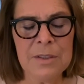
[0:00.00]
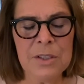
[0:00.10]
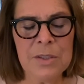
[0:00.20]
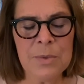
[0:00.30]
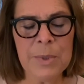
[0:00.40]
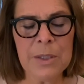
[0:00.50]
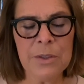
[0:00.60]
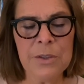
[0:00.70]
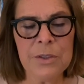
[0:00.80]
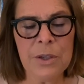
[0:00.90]
just wiggle
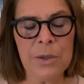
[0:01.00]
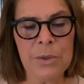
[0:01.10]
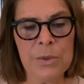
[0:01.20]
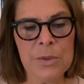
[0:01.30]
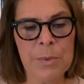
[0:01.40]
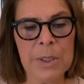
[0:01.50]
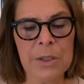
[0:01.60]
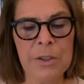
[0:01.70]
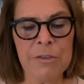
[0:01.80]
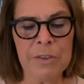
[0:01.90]
your toes, wiggle
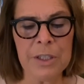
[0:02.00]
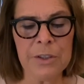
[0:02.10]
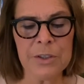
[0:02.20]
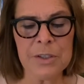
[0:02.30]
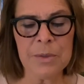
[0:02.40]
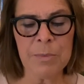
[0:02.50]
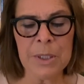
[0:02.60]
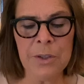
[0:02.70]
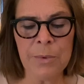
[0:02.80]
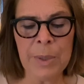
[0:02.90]
your fingers, and
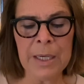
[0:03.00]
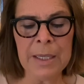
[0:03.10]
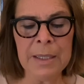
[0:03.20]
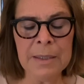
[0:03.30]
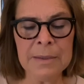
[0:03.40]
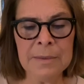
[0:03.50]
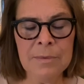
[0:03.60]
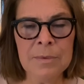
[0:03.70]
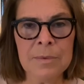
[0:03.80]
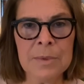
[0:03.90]
when you're ready,
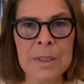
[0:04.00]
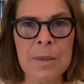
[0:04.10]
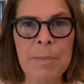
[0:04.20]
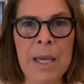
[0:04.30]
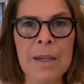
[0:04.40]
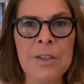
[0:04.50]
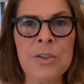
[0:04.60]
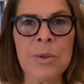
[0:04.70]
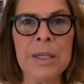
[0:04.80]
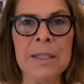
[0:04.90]
come back and
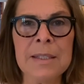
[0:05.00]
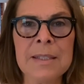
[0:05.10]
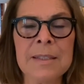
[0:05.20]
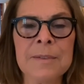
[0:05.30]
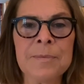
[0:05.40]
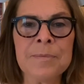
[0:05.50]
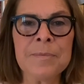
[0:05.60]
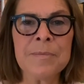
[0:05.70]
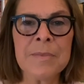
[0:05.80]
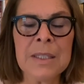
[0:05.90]
join us
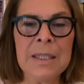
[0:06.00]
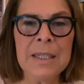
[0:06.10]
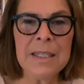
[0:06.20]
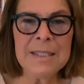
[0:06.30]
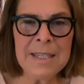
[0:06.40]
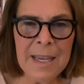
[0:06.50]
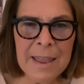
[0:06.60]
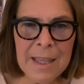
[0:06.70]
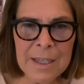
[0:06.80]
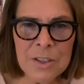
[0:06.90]
and
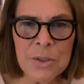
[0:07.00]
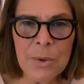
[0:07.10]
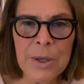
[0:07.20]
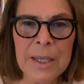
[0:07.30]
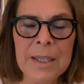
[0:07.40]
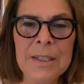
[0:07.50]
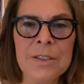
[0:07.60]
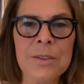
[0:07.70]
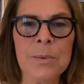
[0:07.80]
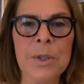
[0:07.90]
take that joy into the